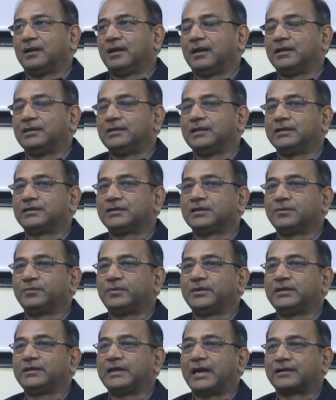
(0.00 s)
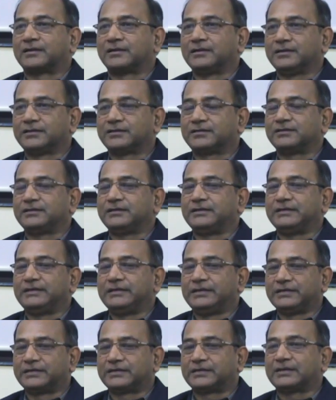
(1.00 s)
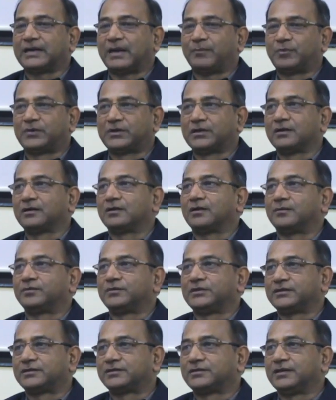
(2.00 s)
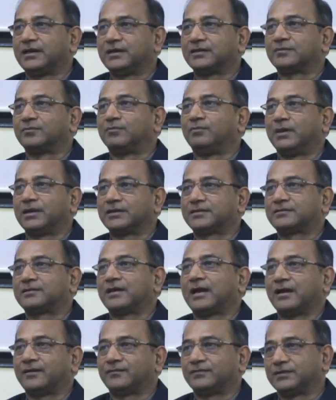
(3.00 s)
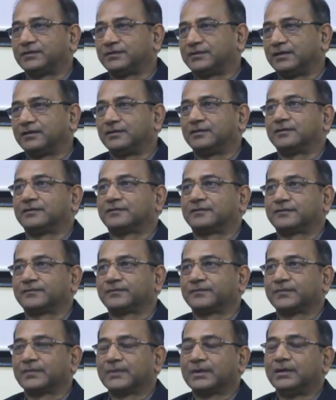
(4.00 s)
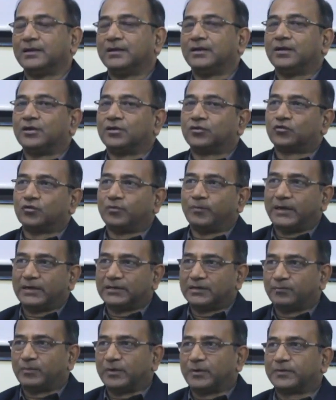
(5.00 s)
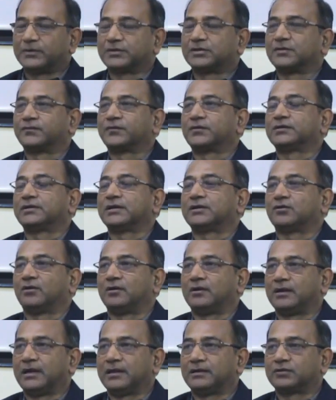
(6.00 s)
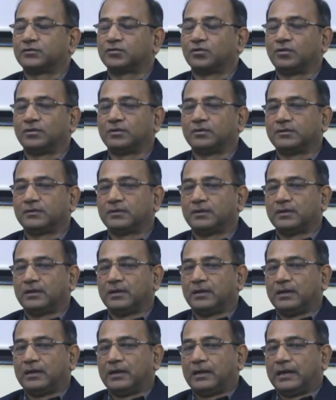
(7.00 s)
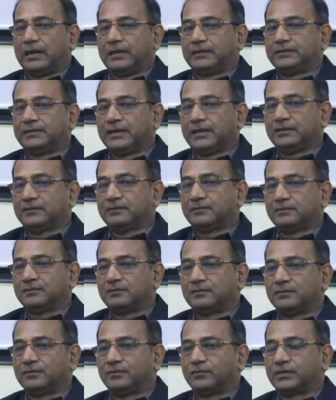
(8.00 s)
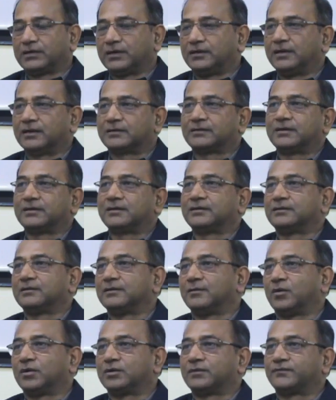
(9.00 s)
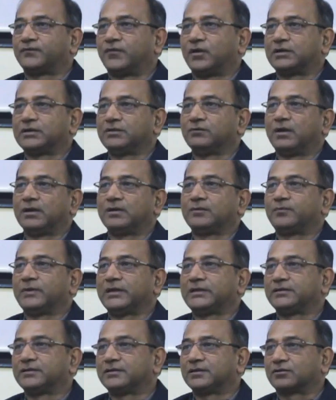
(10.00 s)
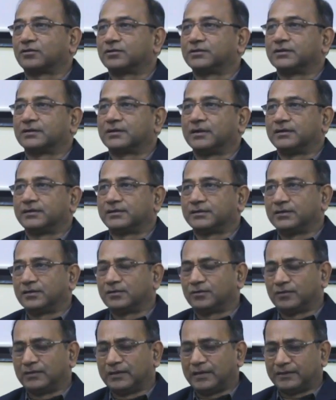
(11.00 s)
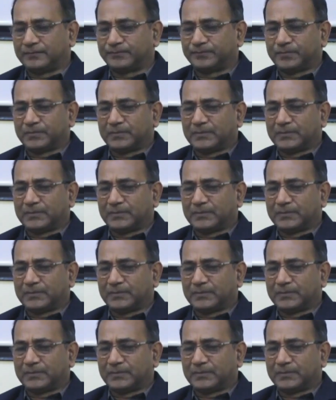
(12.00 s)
and let it be at least each capital of the state must have these centers. So we made the preparation for that online and so on. And then we conducted about 41 places across the country and all that.